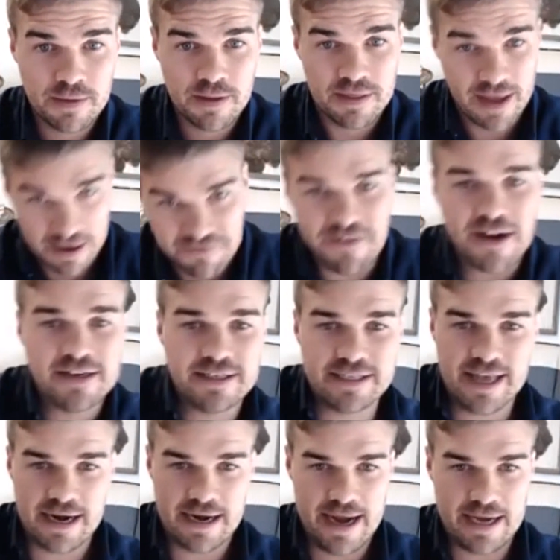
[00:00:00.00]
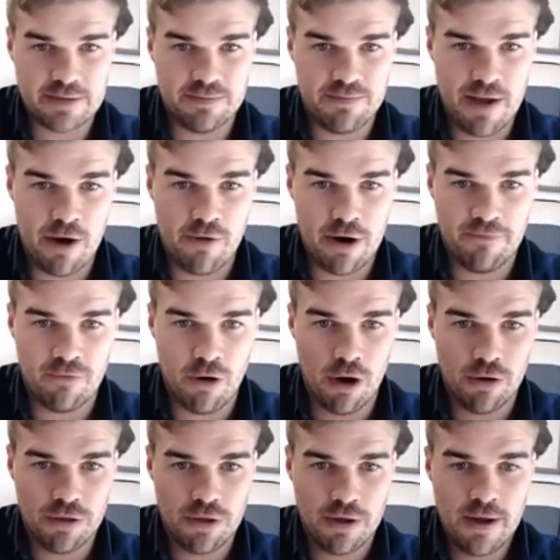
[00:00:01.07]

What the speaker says: that funds that next area of growth.